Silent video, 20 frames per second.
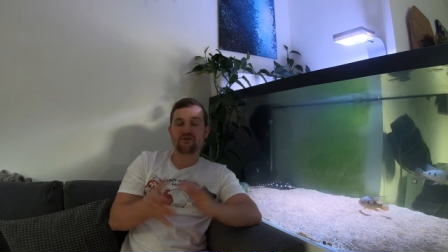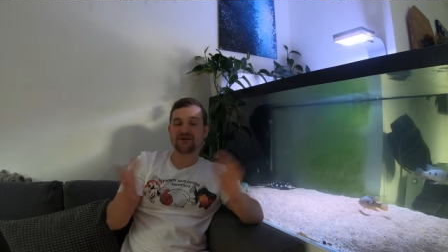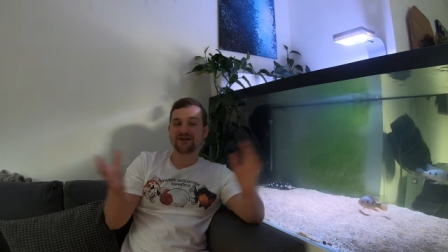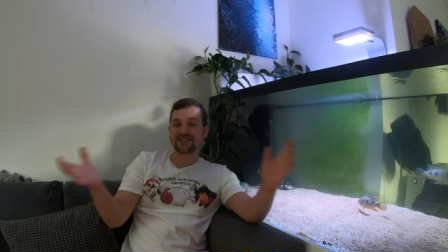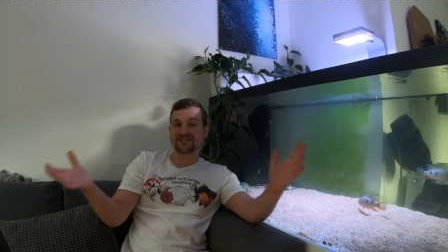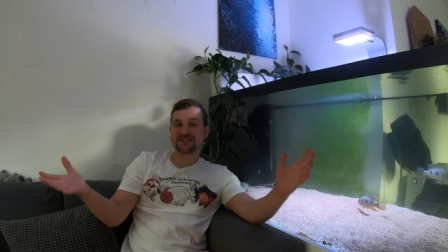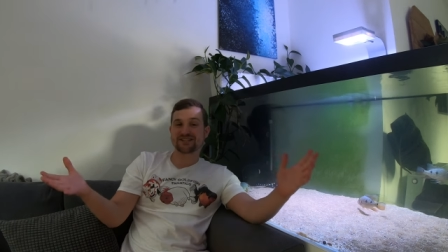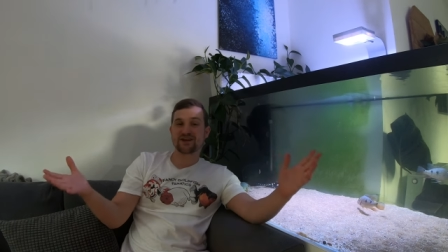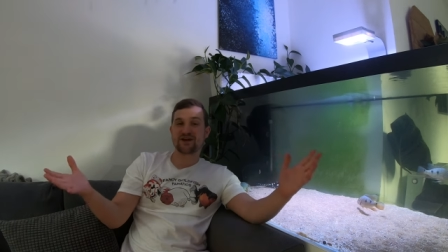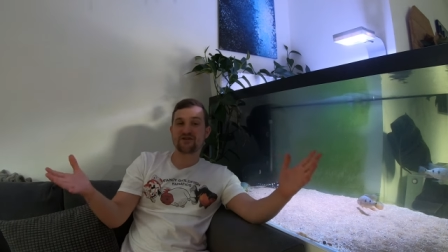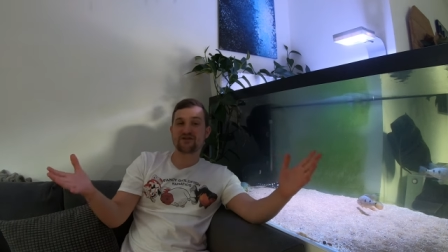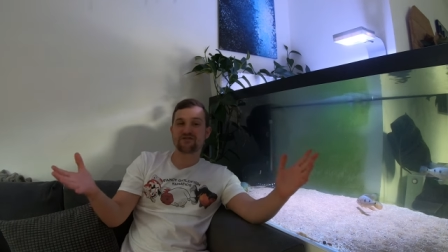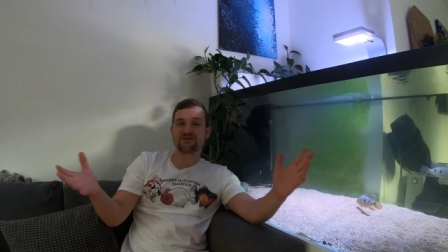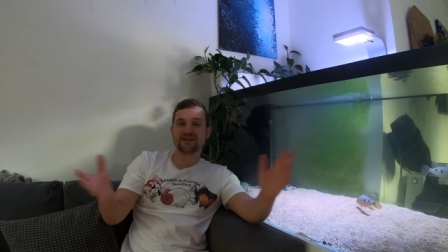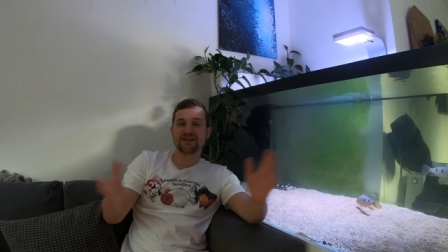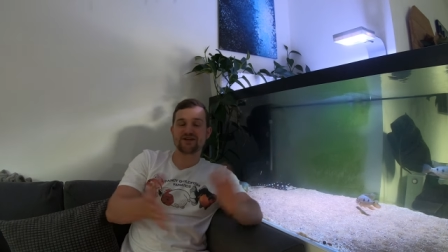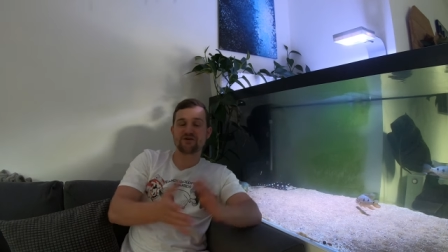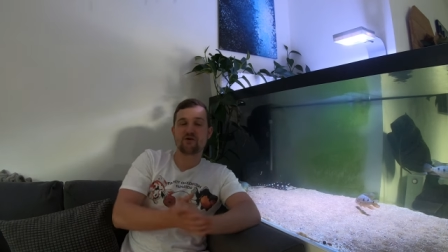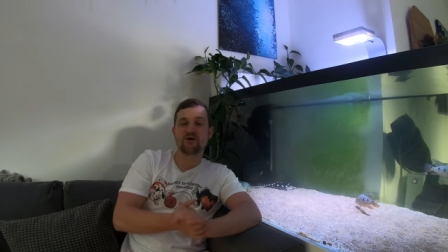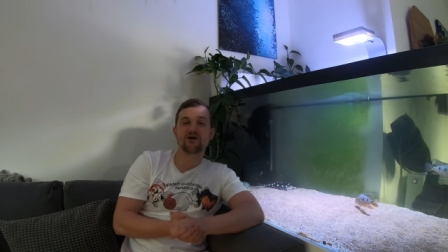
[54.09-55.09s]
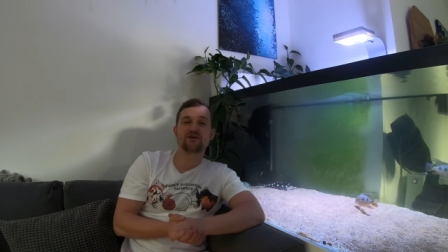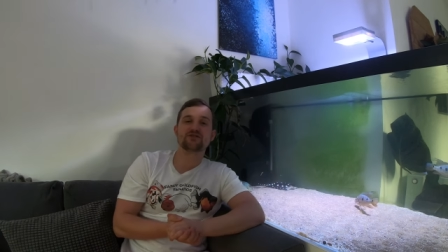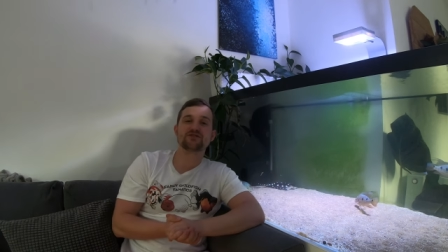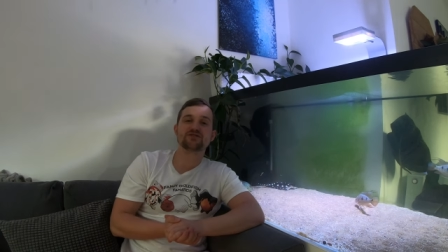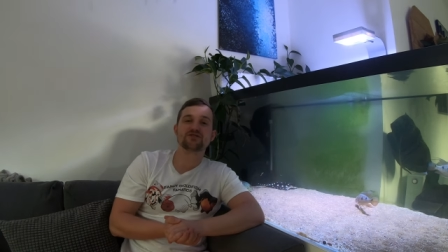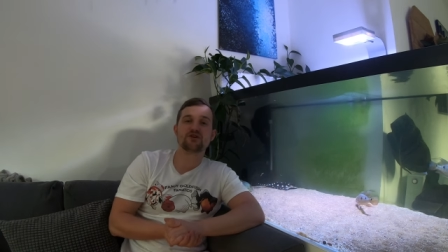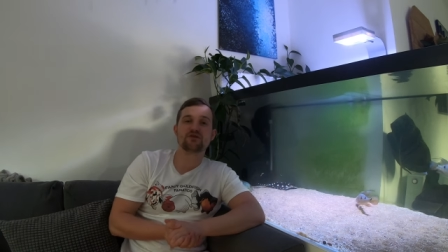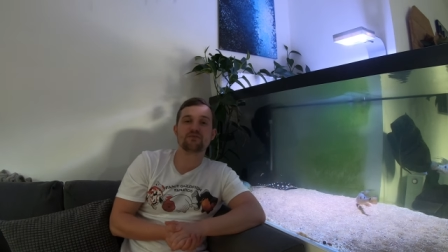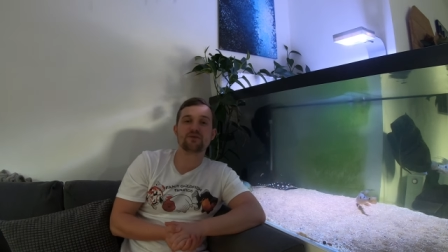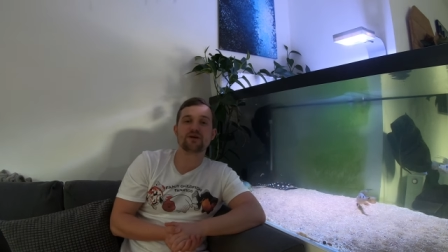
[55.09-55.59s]
which is hopefully quite on
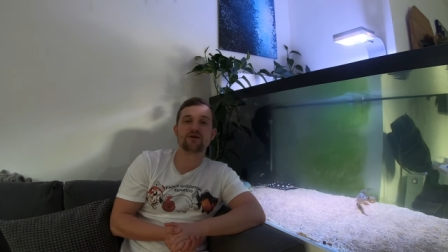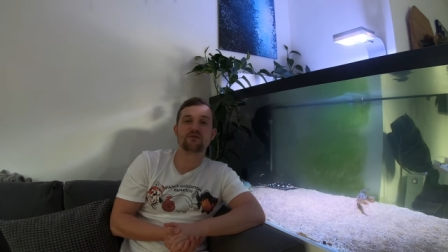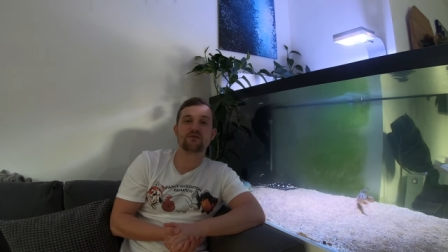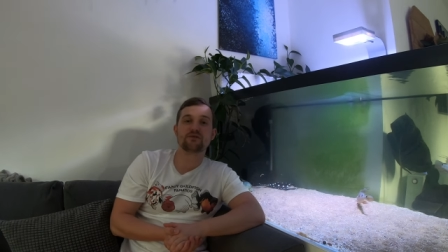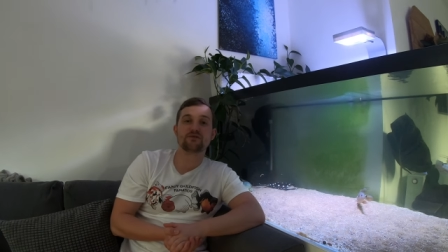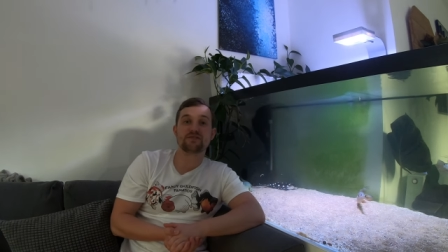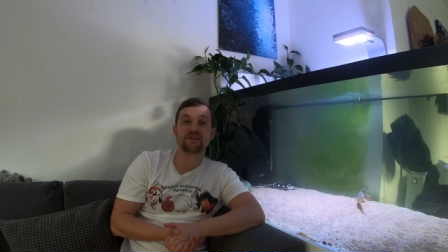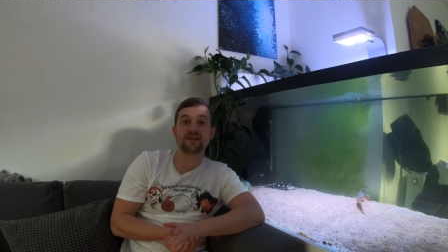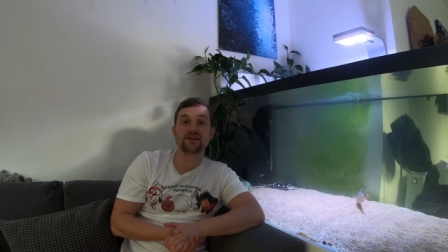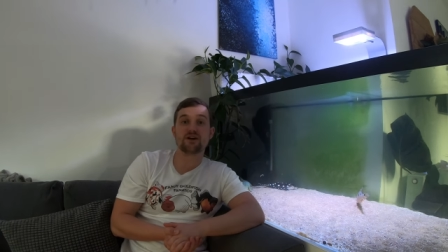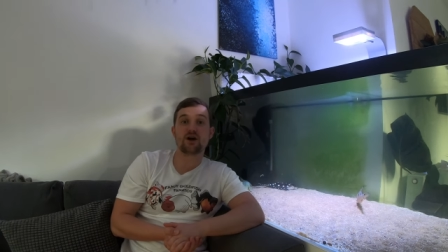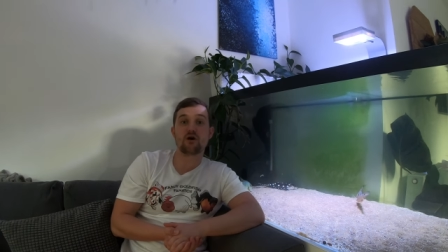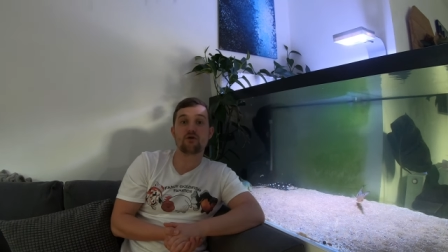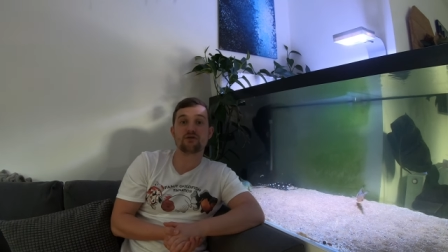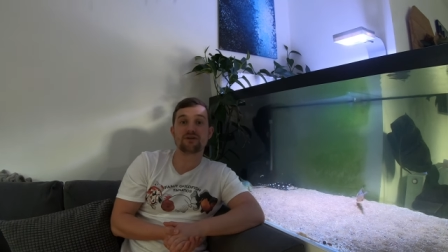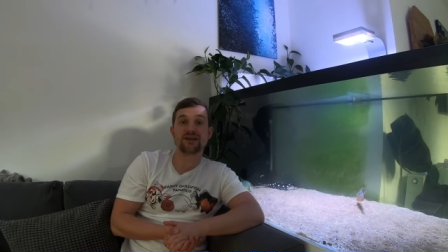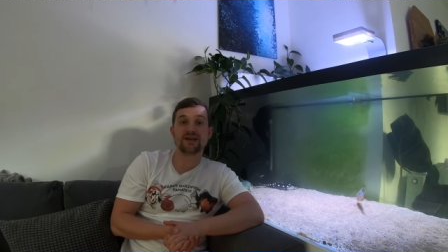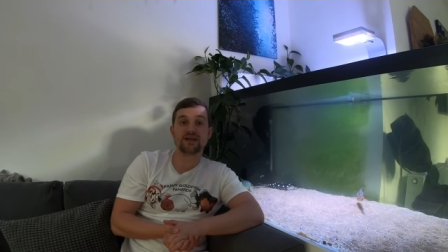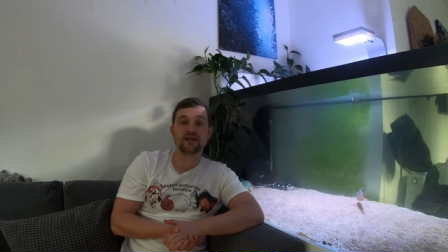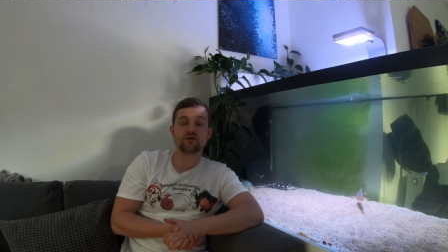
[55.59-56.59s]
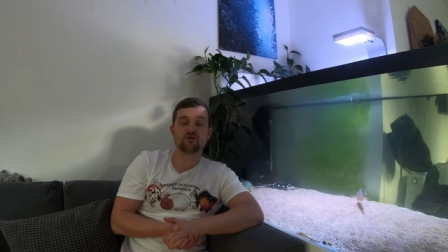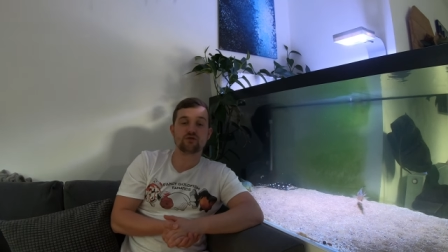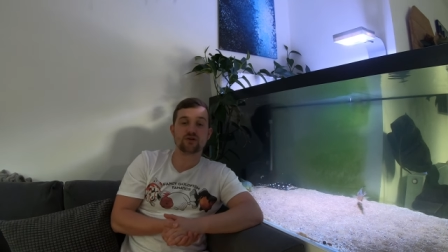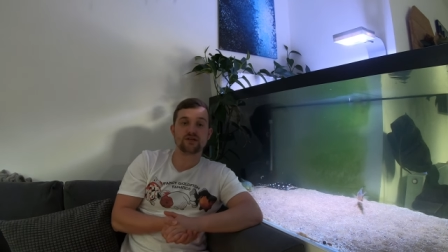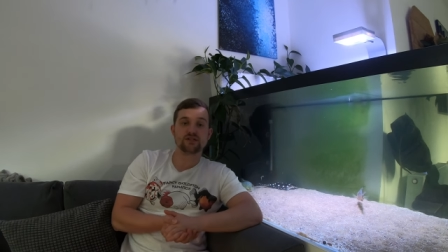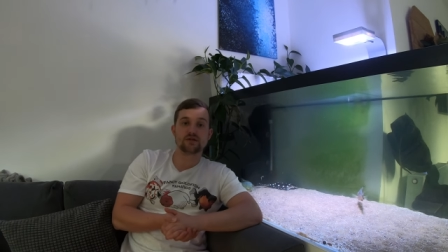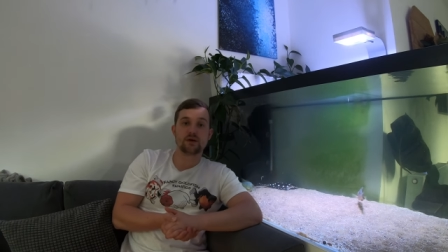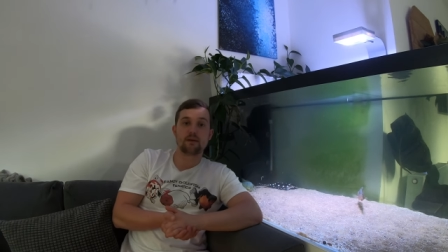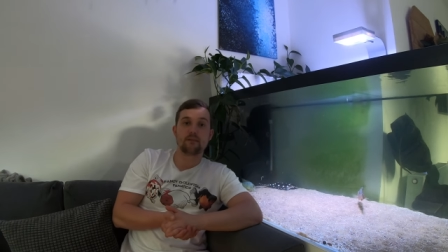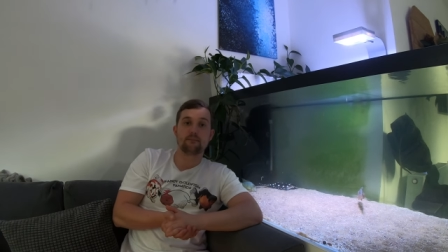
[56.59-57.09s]
topic with the current
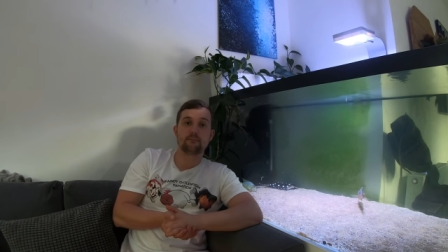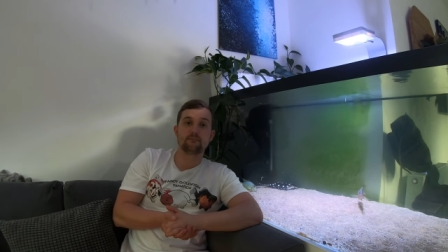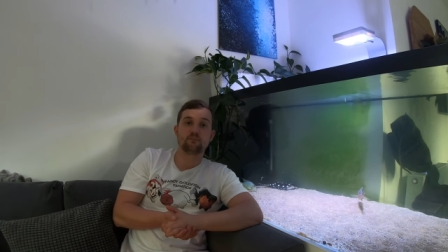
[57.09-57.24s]
increase